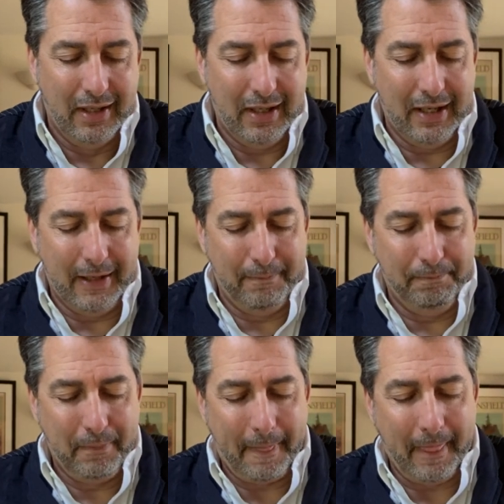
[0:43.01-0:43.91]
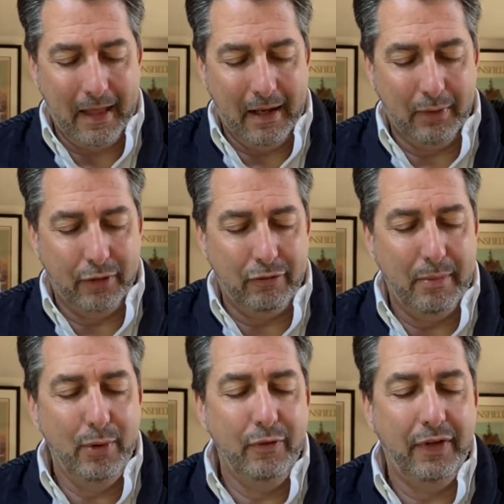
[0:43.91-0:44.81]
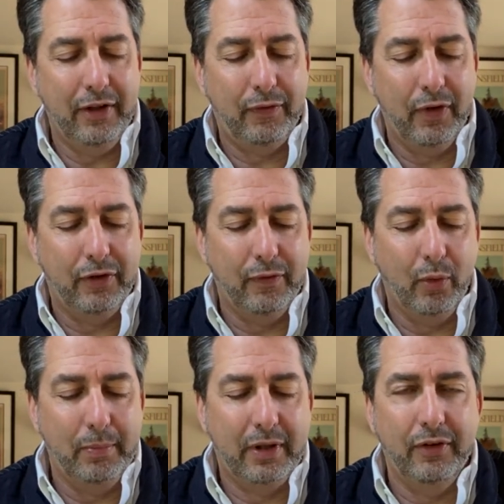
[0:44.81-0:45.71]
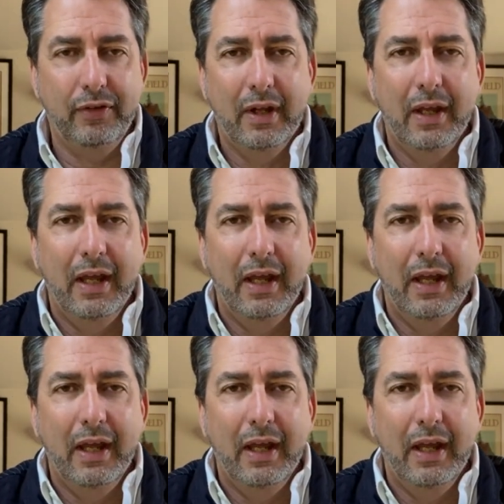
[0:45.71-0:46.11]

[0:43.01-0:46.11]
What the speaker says: I'm going to remove this first of all because